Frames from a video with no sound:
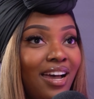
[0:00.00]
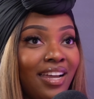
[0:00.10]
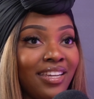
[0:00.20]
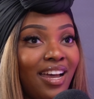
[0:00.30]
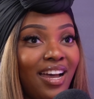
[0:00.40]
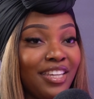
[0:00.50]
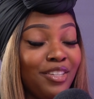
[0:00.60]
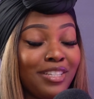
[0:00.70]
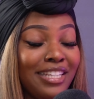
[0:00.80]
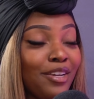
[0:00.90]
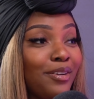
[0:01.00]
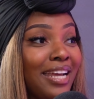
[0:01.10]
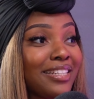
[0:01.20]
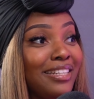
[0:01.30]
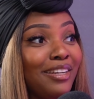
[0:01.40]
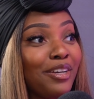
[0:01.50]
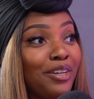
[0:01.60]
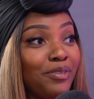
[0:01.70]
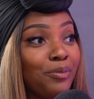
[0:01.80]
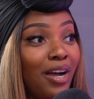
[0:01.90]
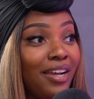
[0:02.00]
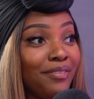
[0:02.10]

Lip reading: I usually don't actually look over what